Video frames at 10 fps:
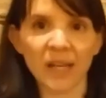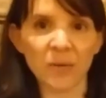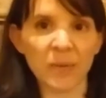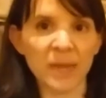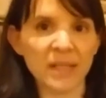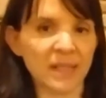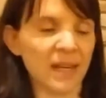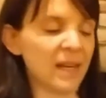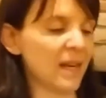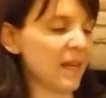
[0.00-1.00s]
Kind of like
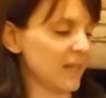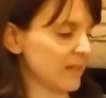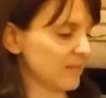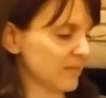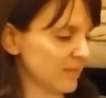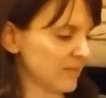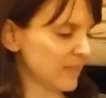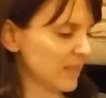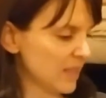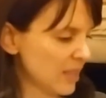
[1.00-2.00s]
what makes day and night.
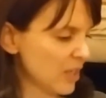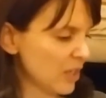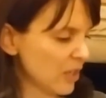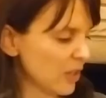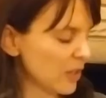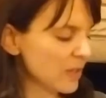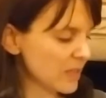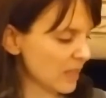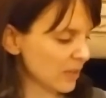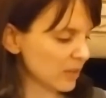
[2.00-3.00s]

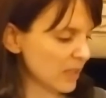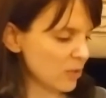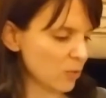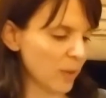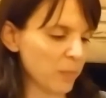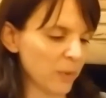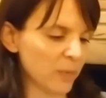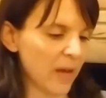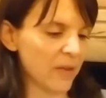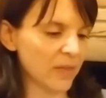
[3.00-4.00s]
Earth's yearly
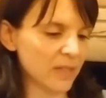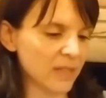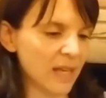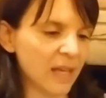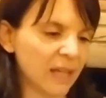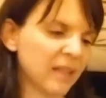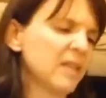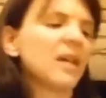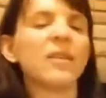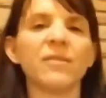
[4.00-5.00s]
trip around the
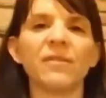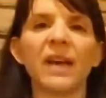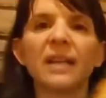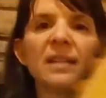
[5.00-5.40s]
sun